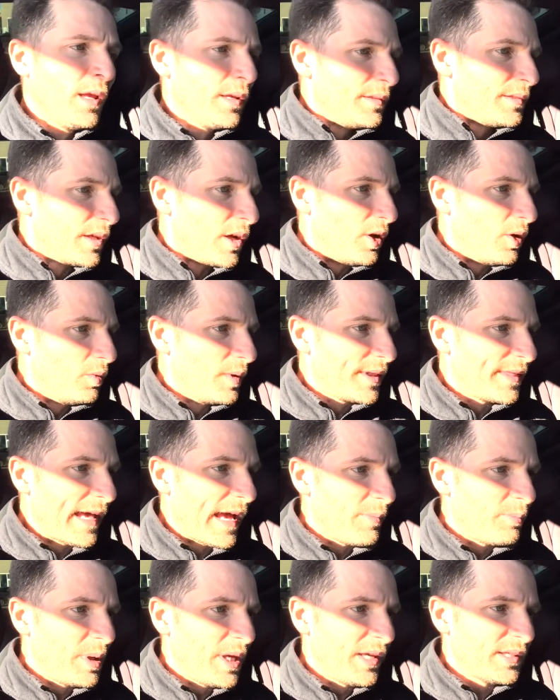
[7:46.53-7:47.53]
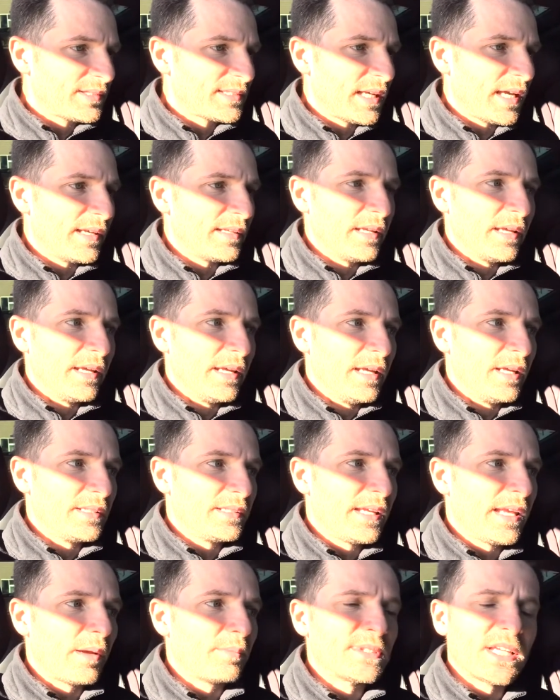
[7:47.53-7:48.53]
So with that being said,
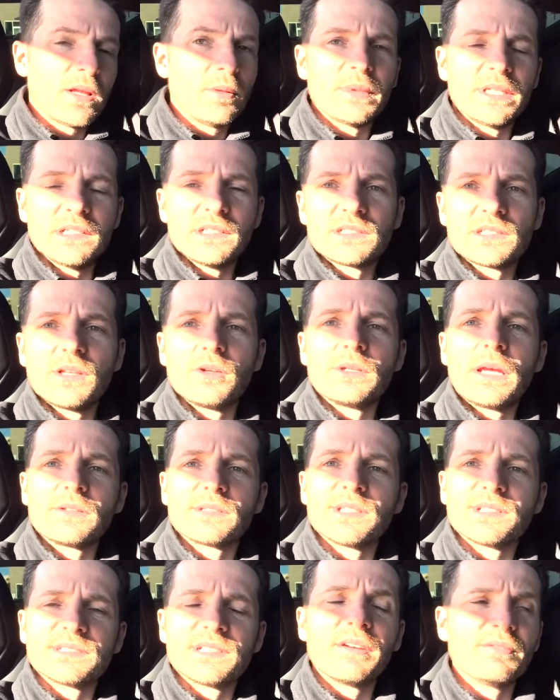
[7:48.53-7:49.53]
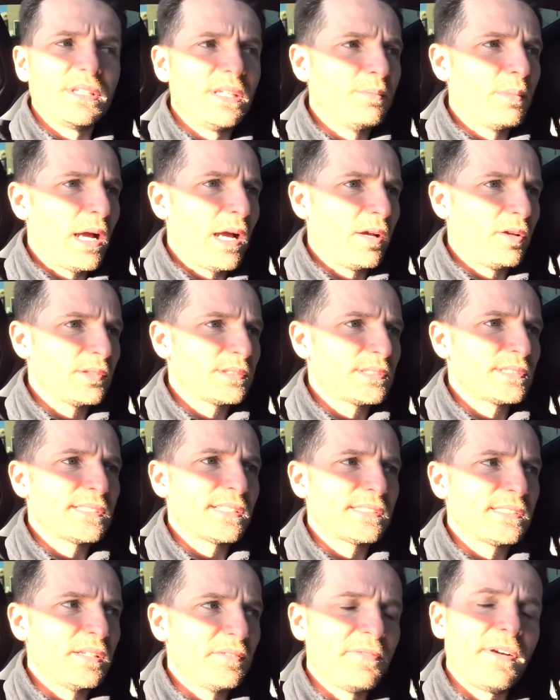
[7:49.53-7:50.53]
it kept telling me to slow down to 70 miles,
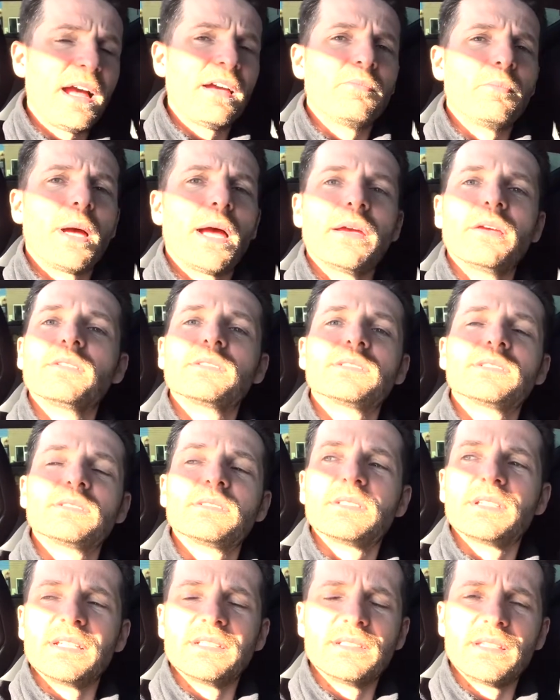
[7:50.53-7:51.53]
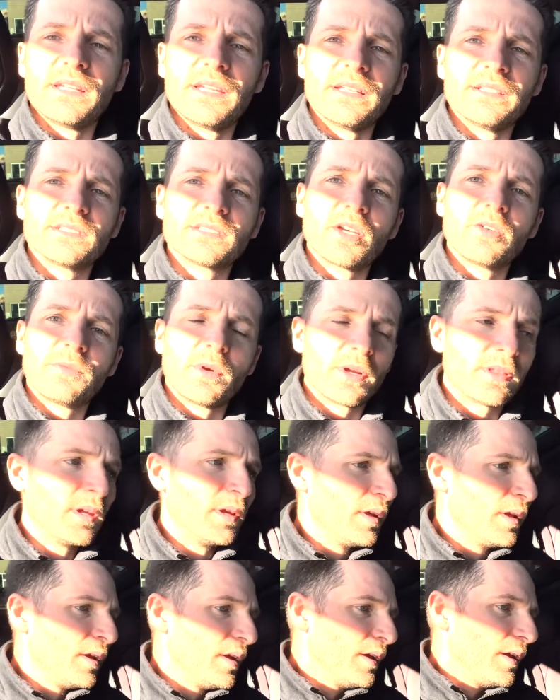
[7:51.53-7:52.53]
65 miles, and so forth,
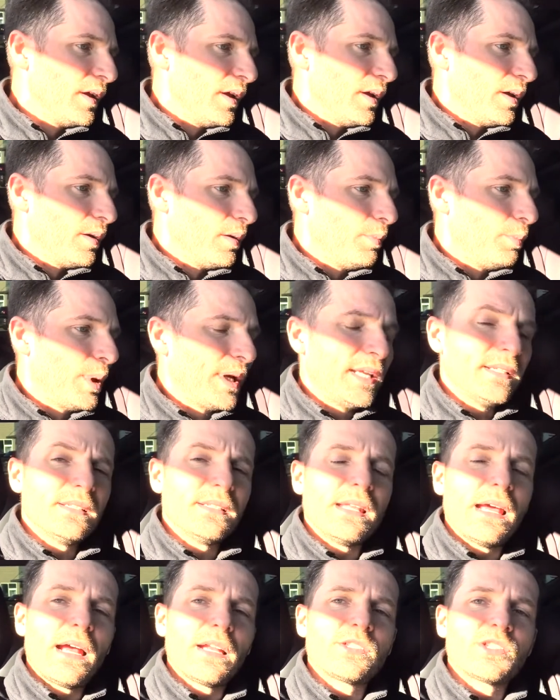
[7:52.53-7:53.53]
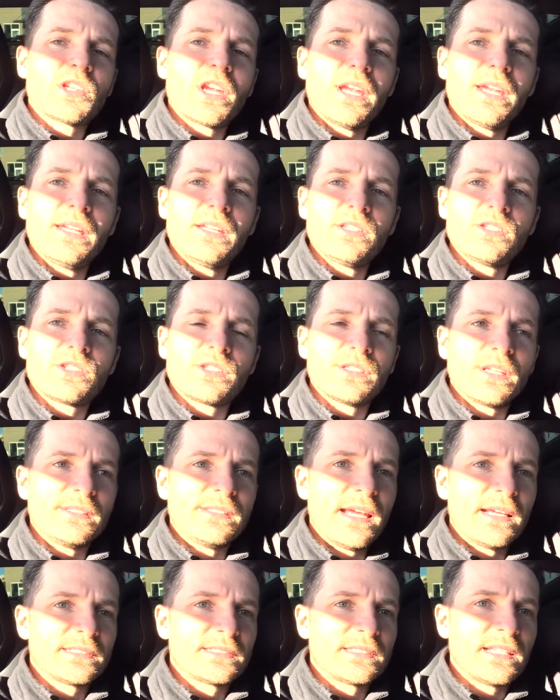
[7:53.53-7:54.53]
but it did not change the
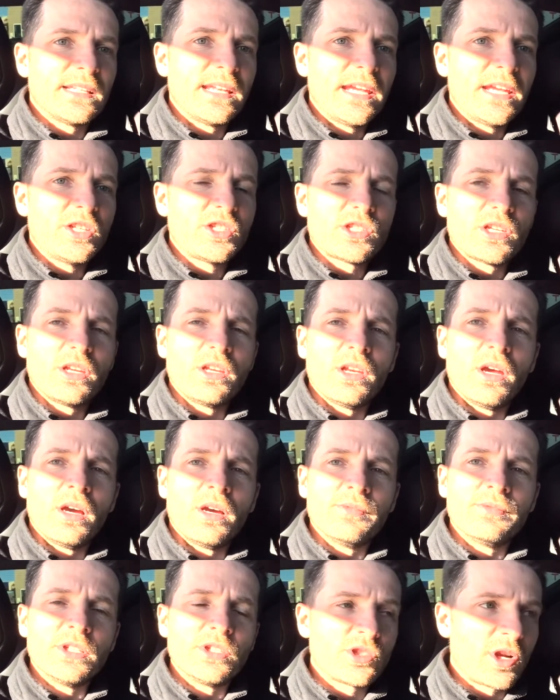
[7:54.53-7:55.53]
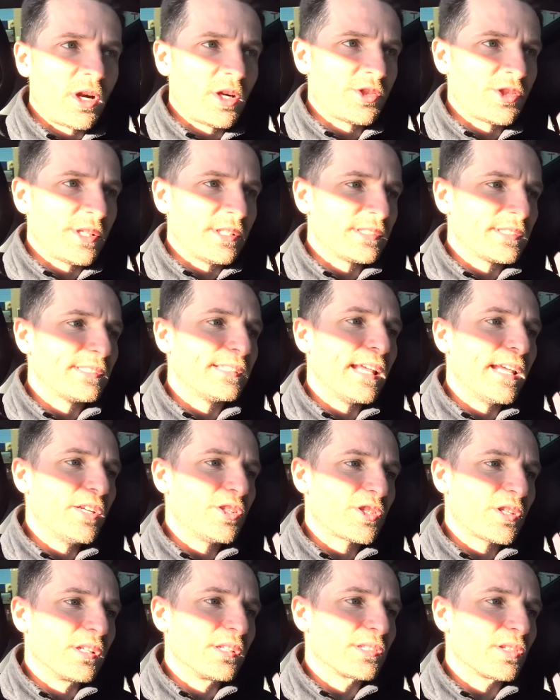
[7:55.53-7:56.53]
destination of the charging
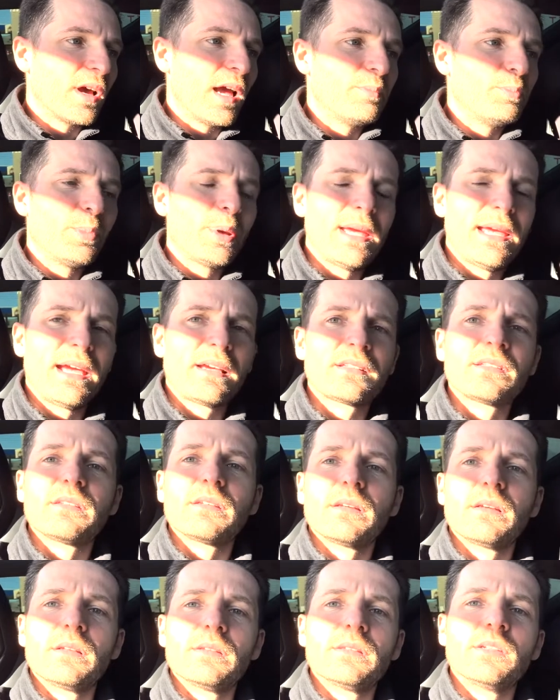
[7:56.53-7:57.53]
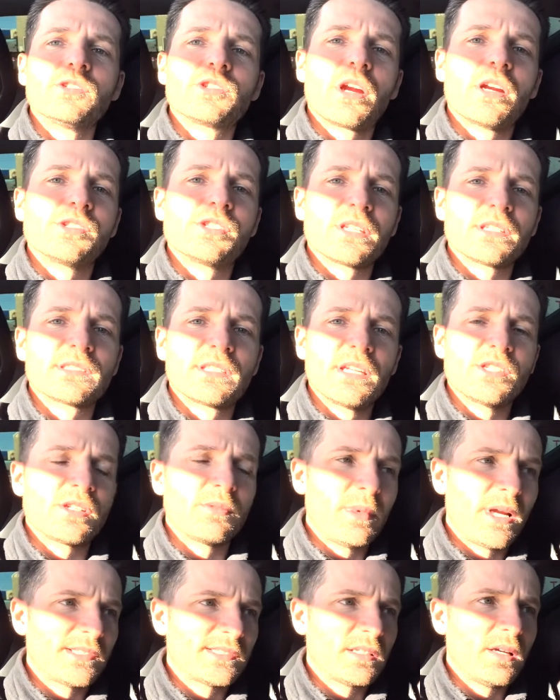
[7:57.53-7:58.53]
station. So I picked the charging
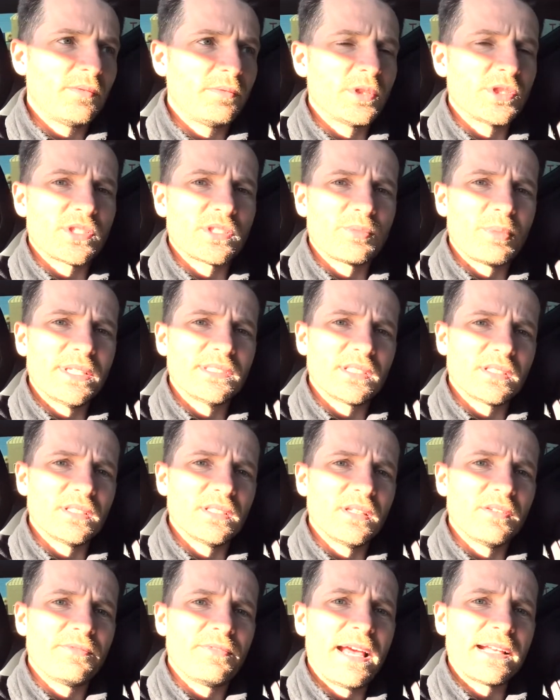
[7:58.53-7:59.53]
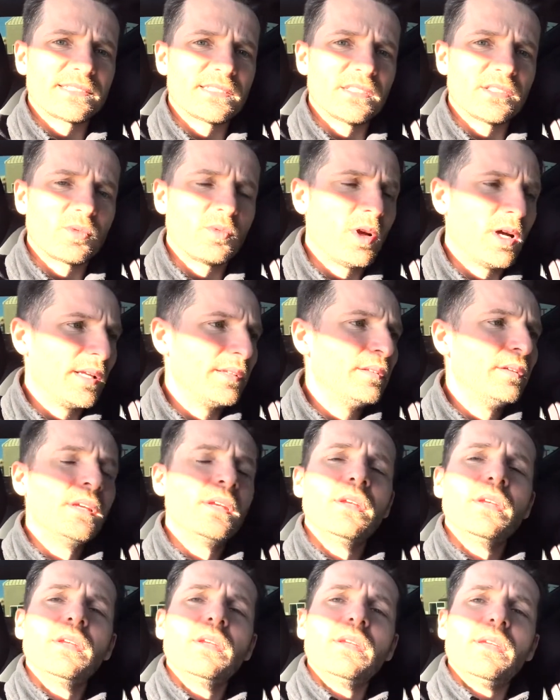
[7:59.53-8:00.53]
station myself, which is basically the fastest one,
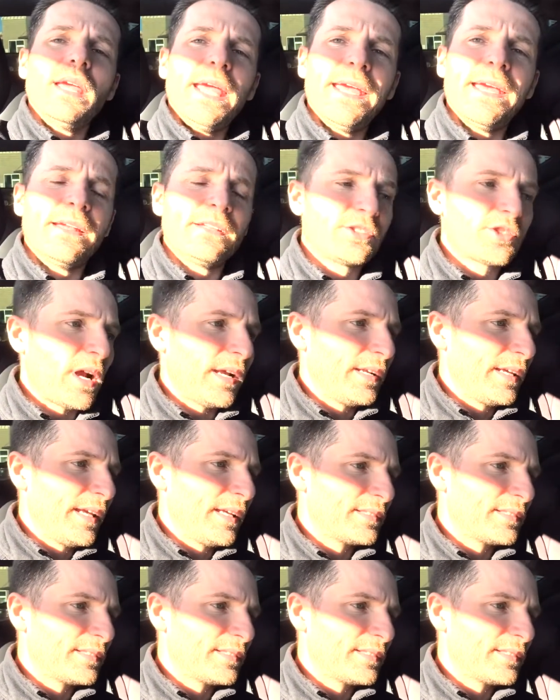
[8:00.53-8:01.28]
and try to get